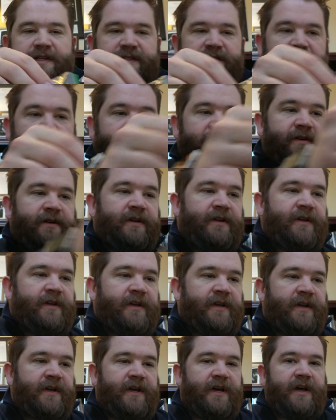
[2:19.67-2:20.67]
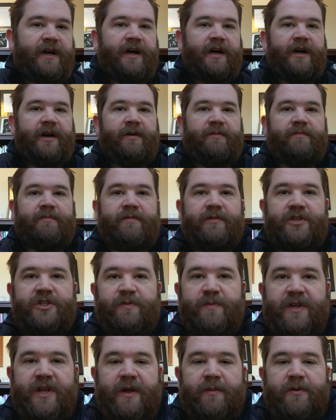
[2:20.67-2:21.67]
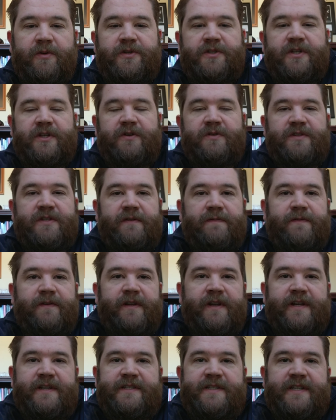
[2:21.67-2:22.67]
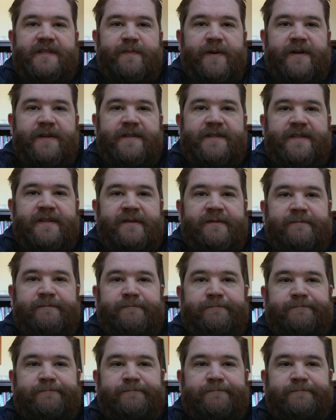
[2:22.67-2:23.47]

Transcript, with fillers: So um, should be able to use it for the next six months.